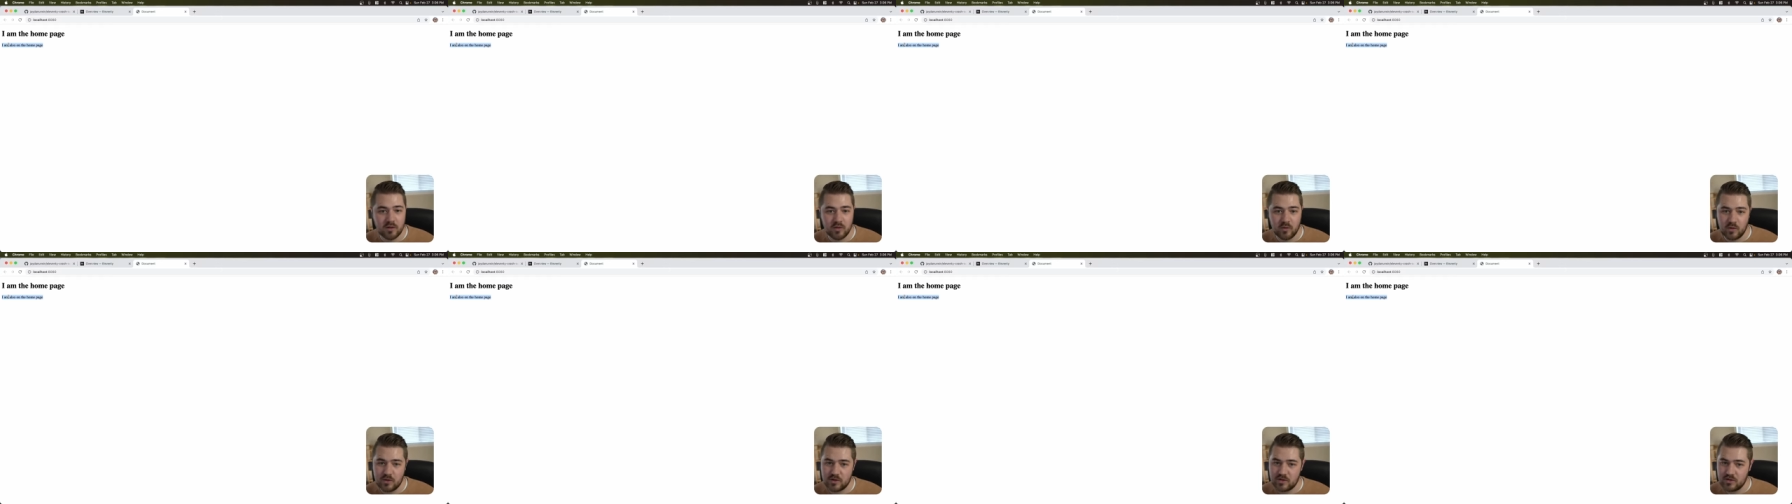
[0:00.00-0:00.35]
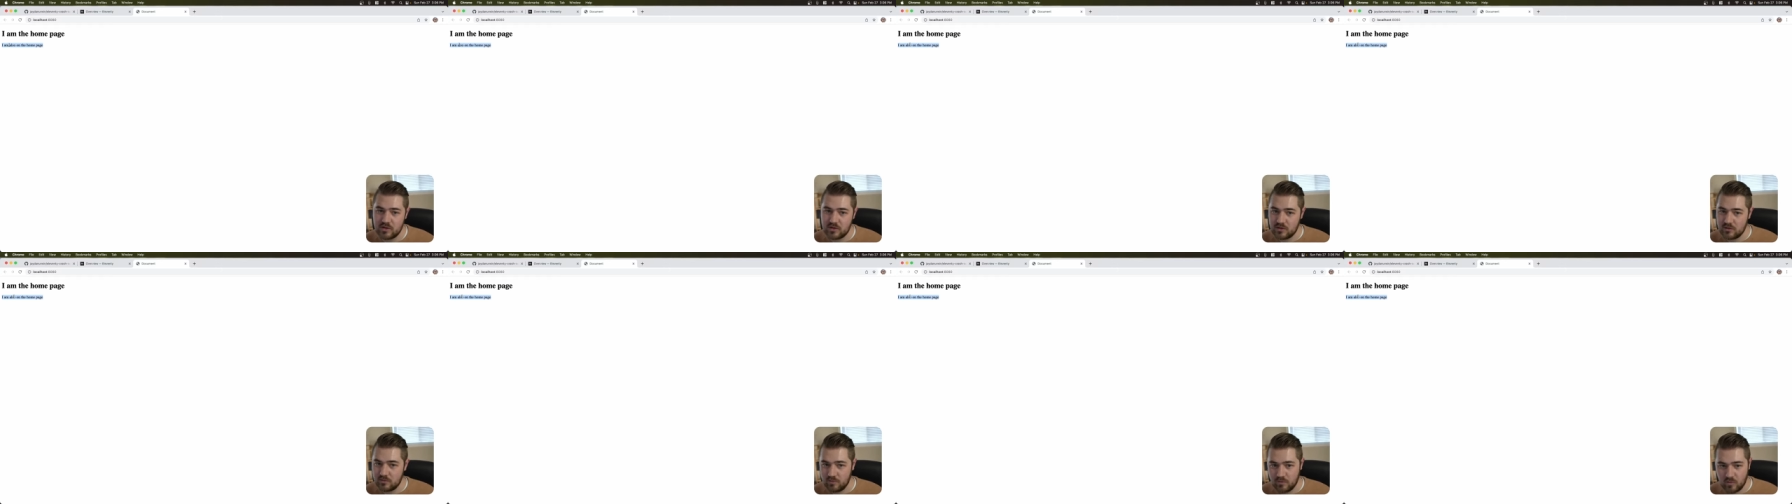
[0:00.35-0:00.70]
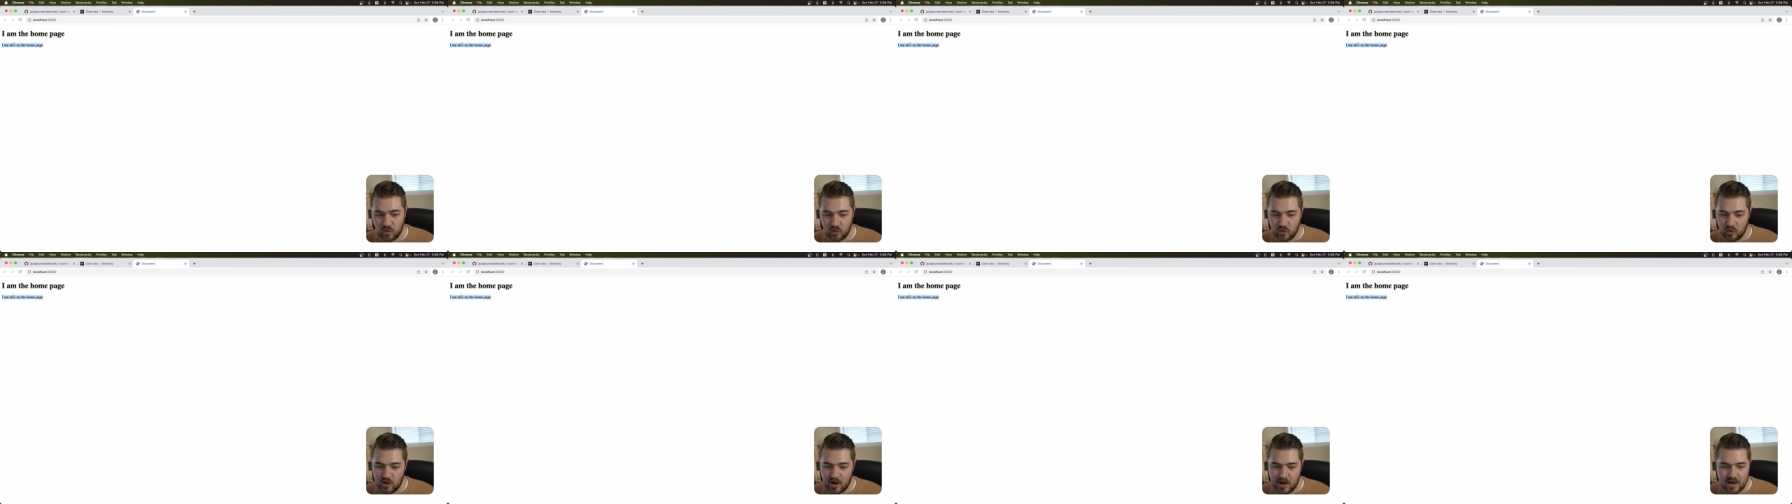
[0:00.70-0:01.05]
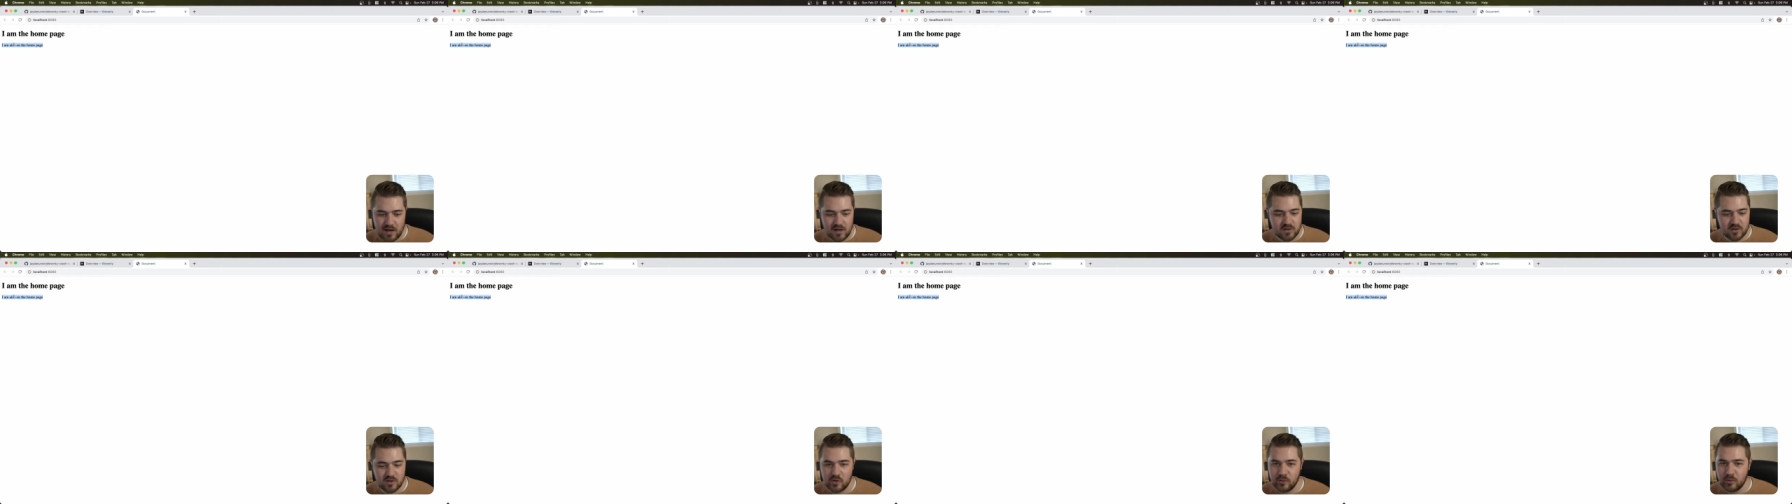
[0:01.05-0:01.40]
which is
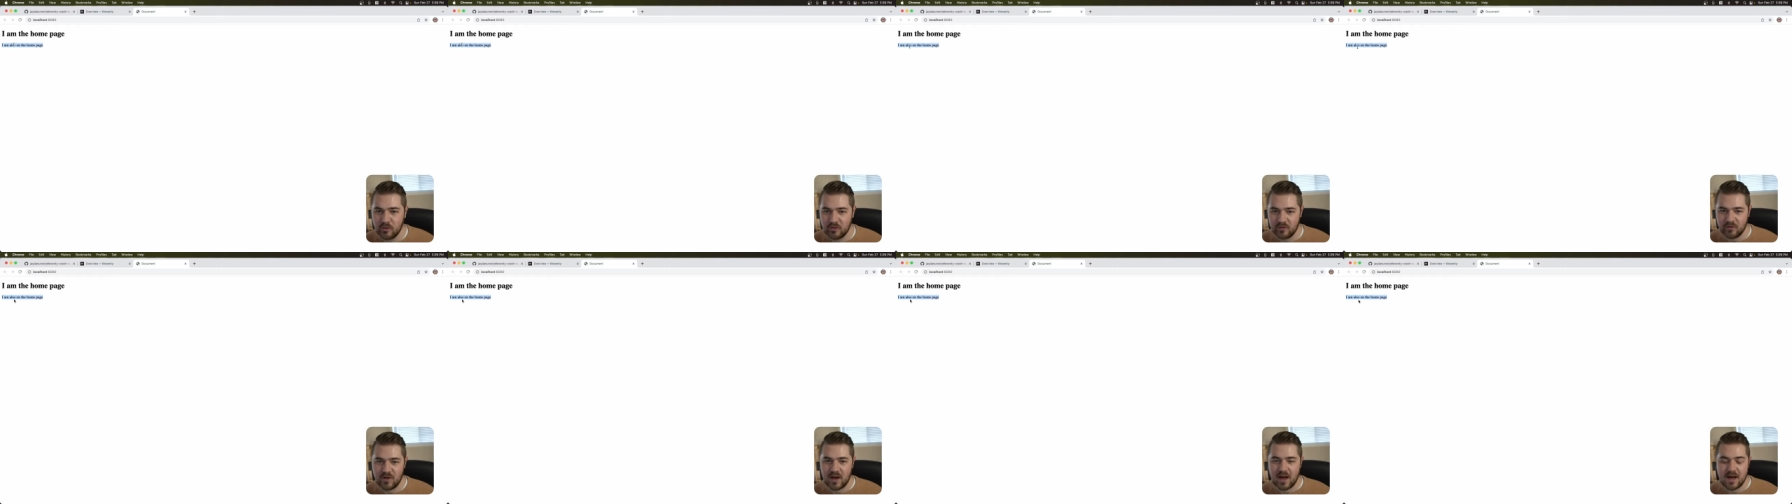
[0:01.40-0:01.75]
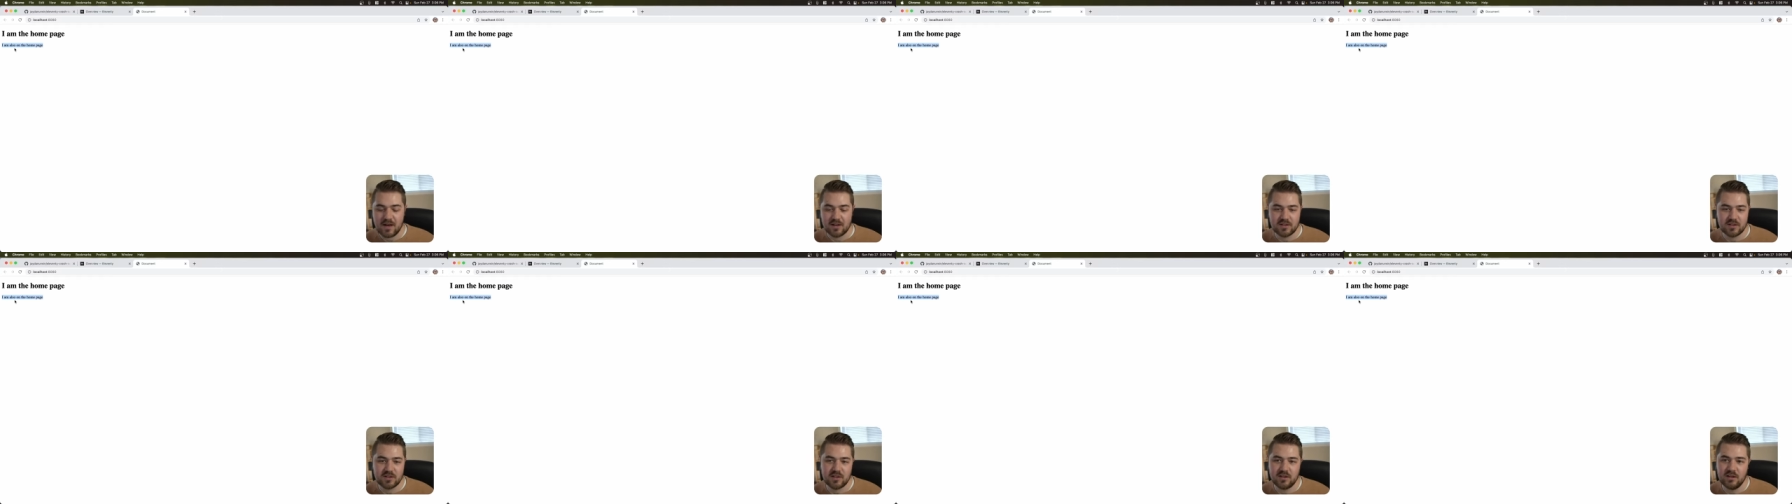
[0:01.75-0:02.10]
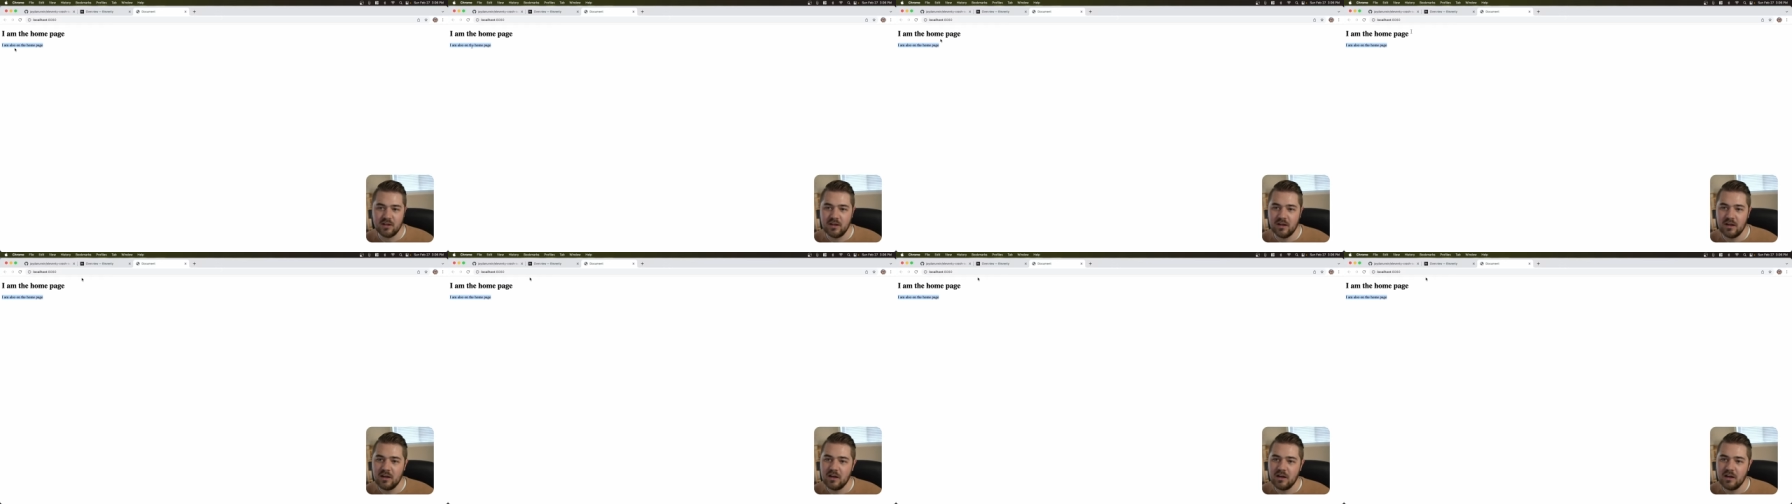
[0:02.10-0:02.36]
great, super fast.